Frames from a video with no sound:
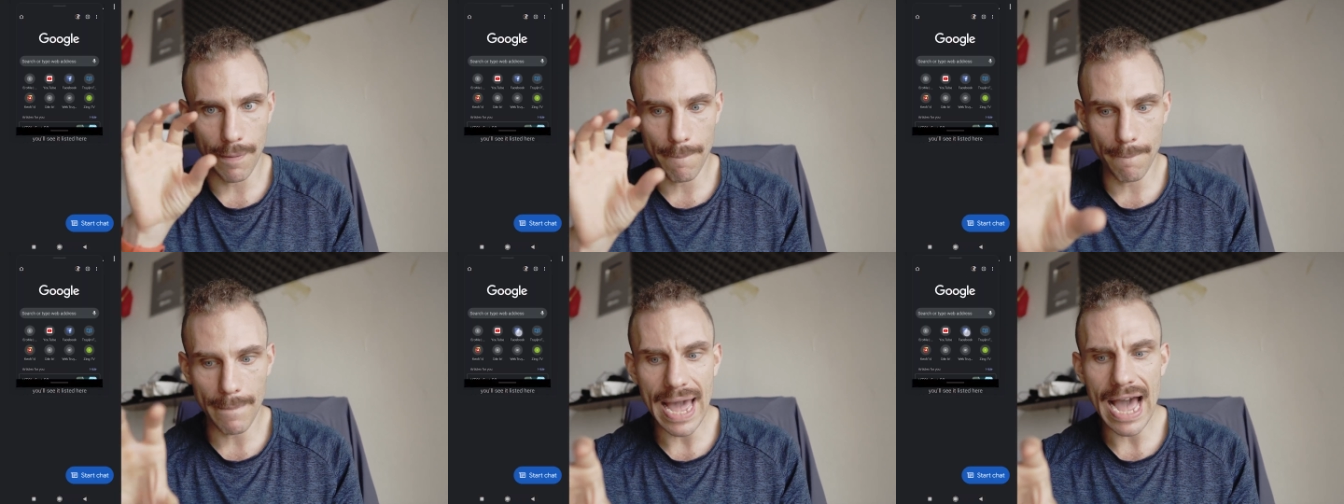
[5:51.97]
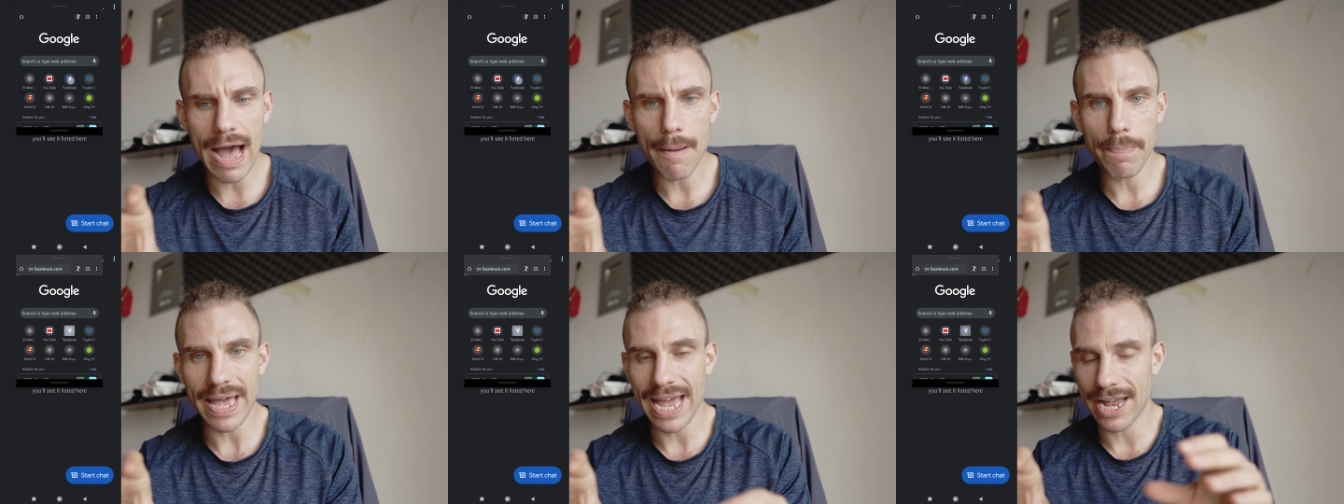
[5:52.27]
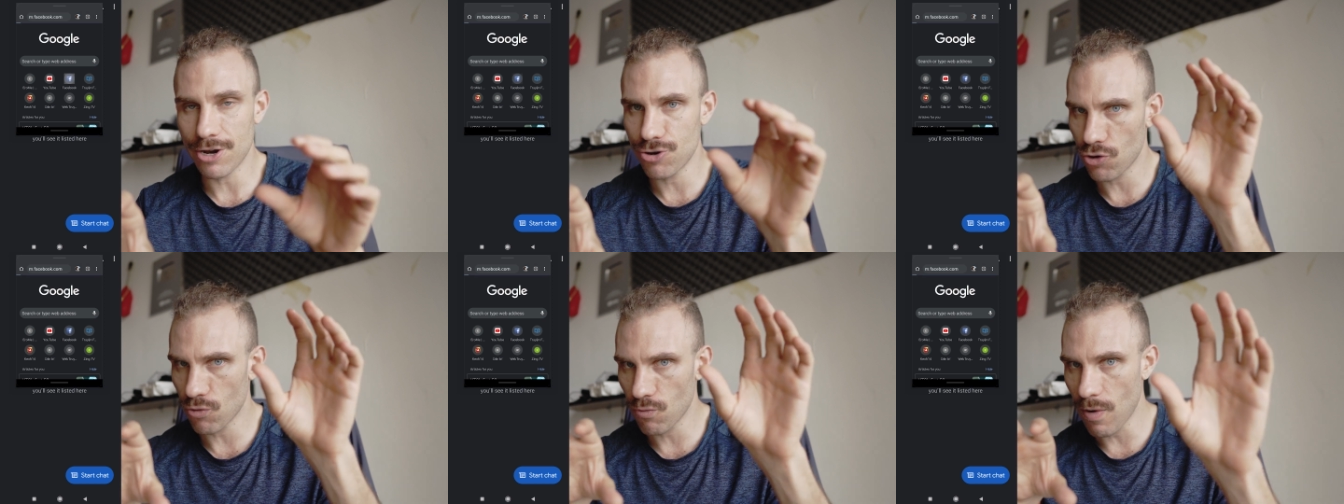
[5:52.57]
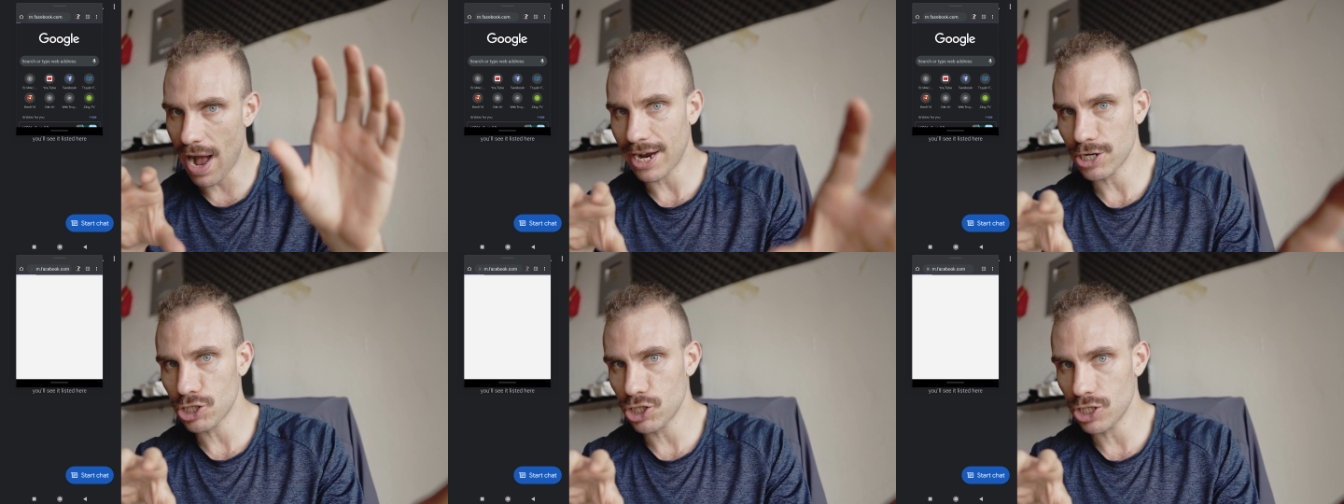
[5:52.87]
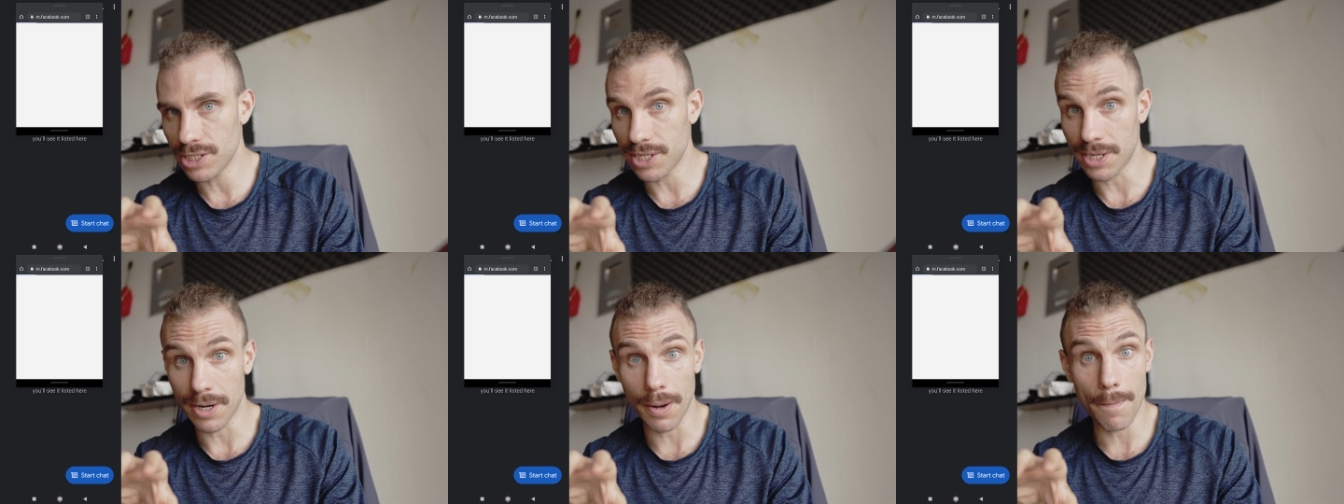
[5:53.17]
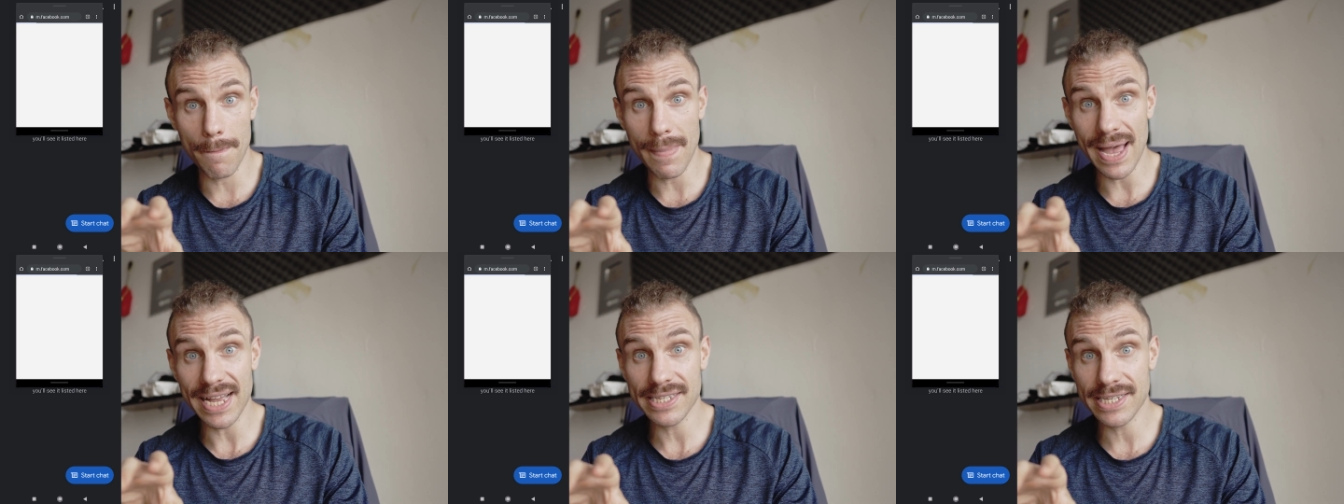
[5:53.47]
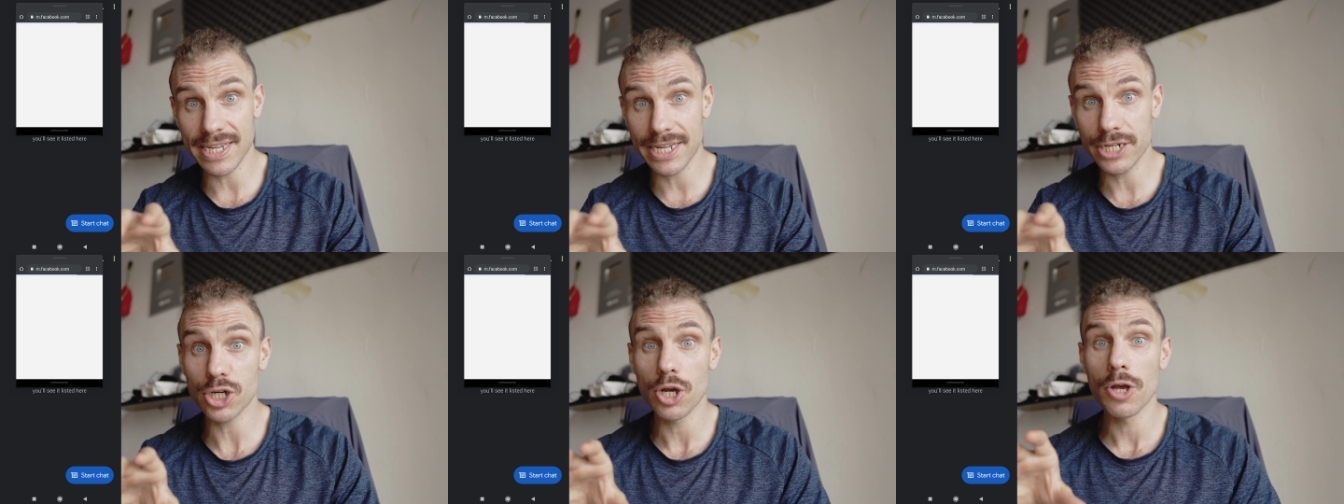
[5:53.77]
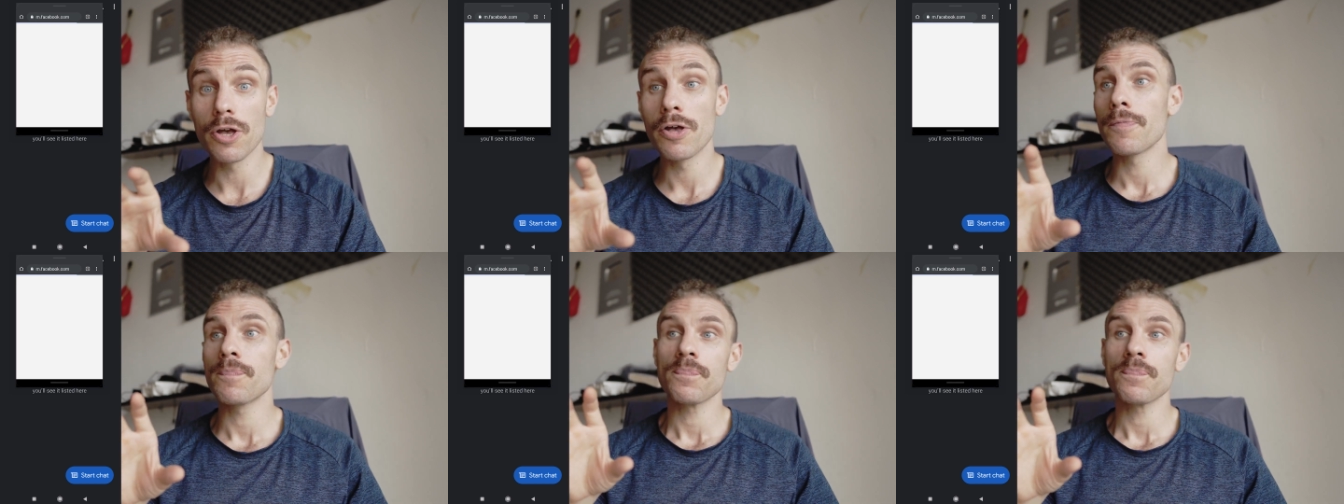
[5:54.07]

a map and directions in a message,